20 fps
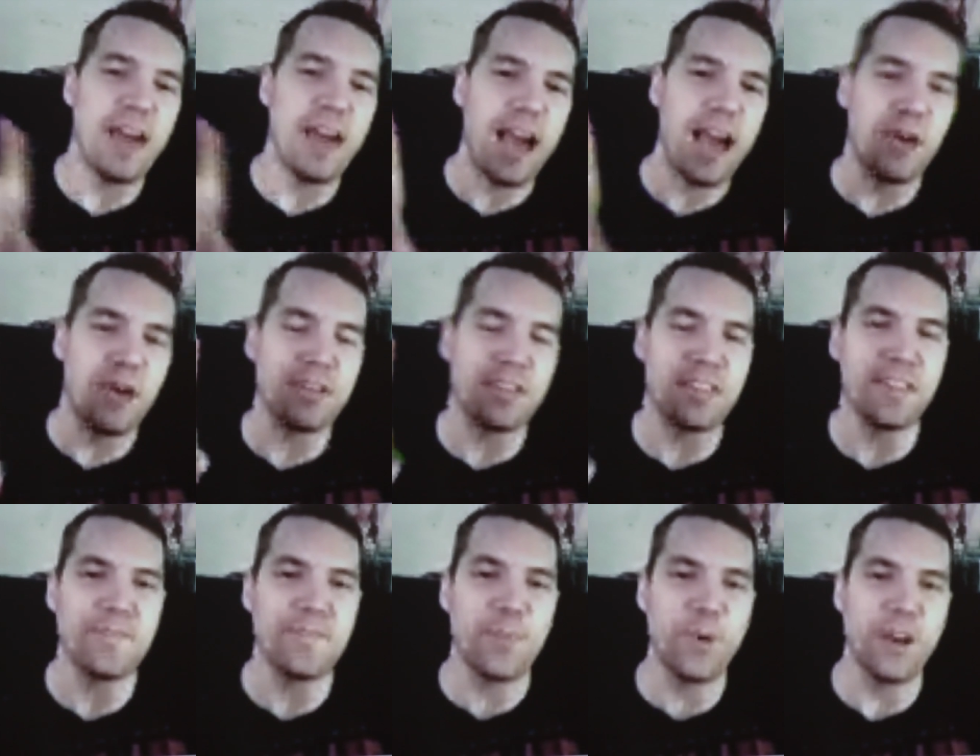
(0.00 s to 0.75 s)
I always
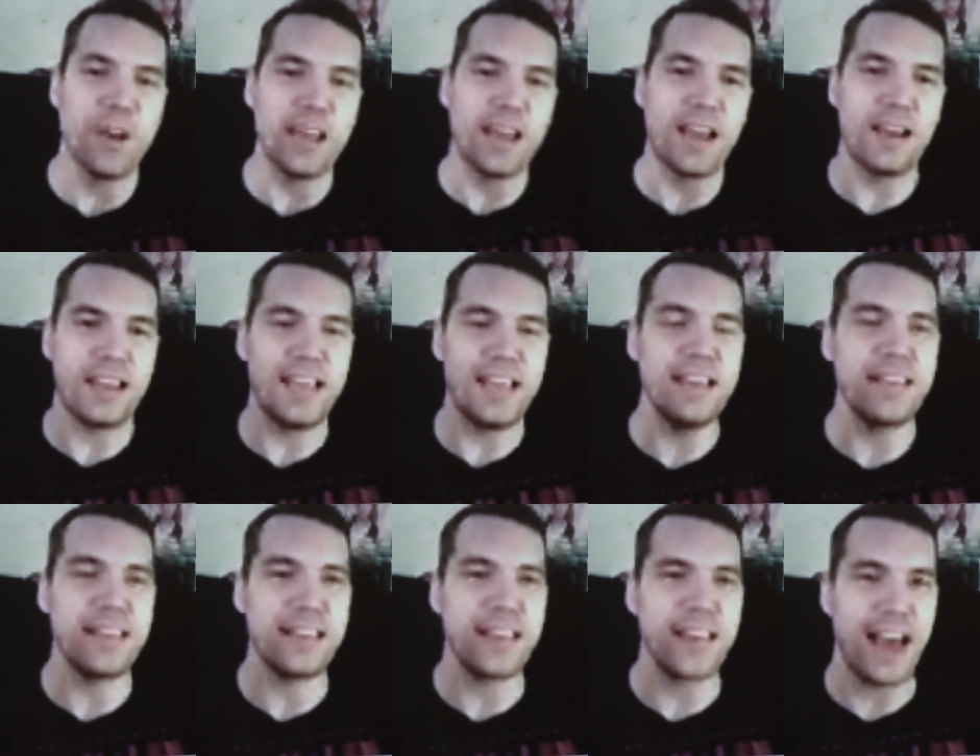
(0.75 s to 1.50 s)
love pointing out
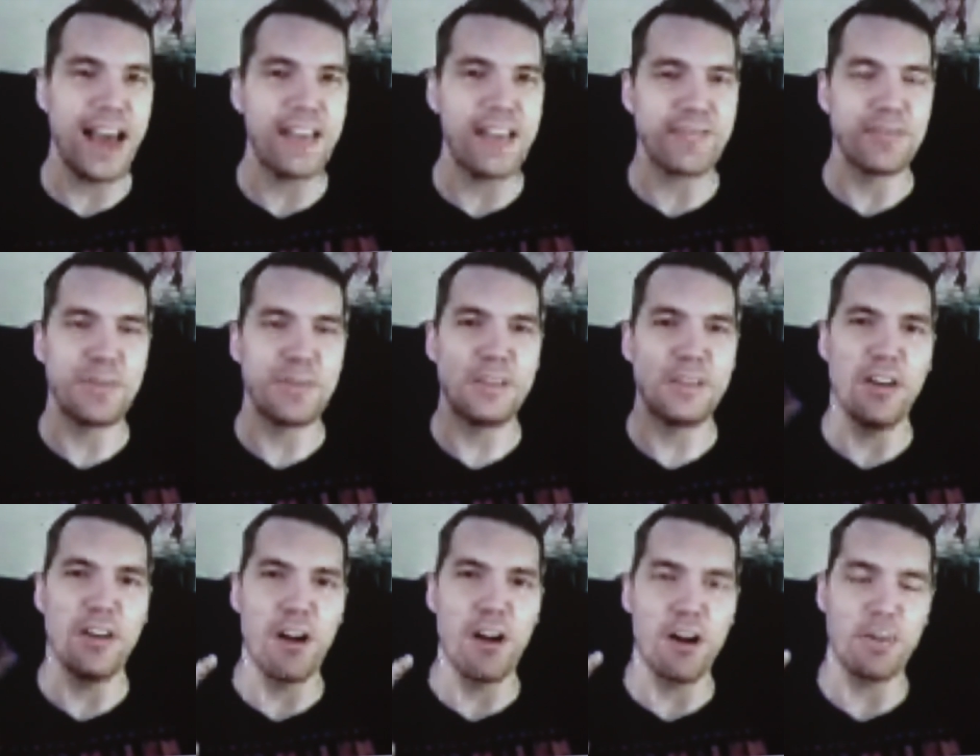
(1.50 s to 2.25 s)
he's the guy from the
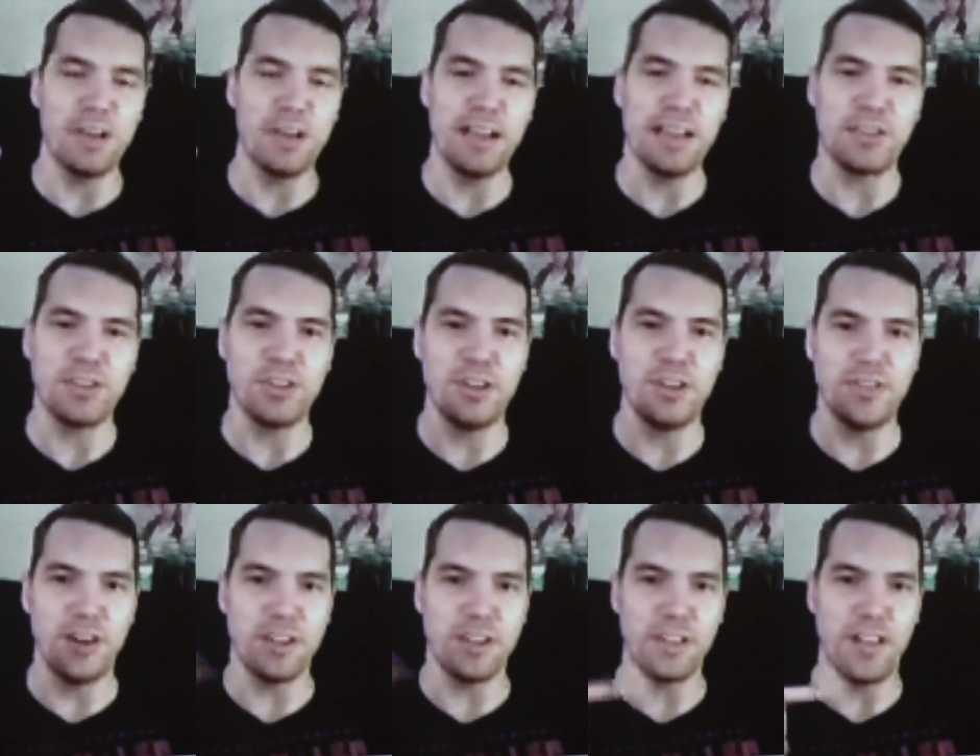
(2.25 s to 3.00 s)
Dharma
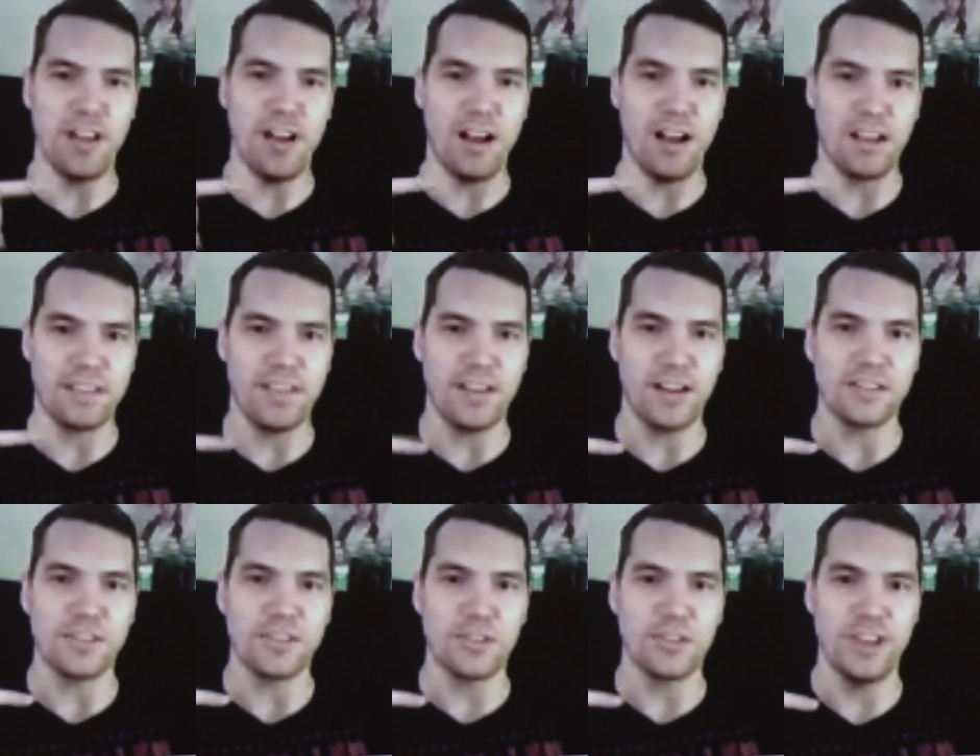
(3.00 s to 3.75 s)
Initiative on Lost,
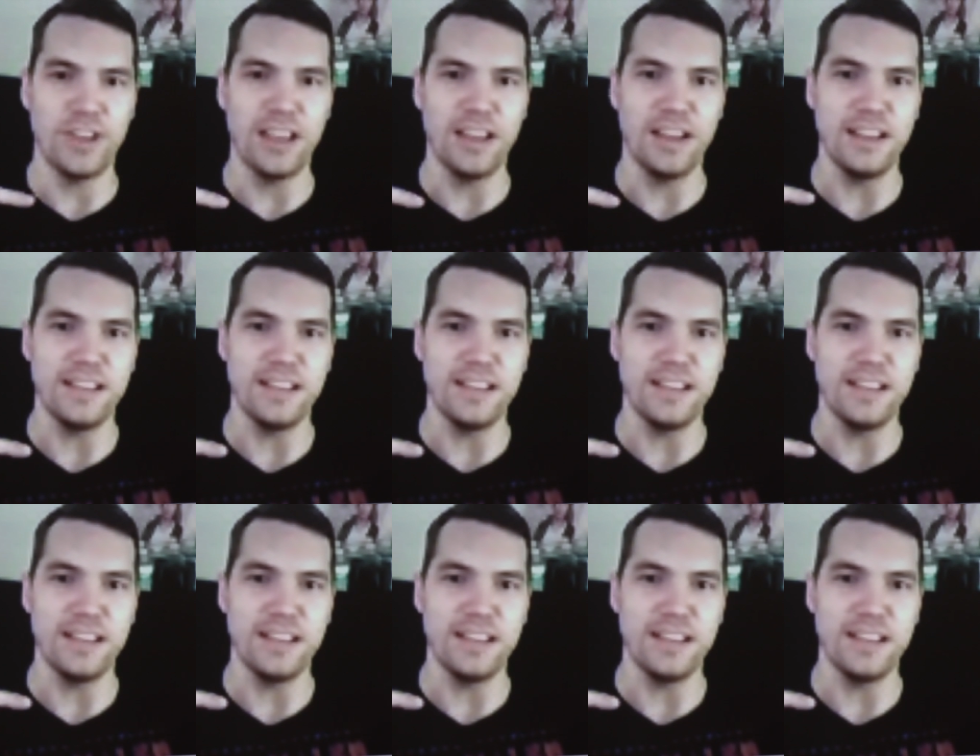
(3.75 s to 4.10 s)
Doctor Shen.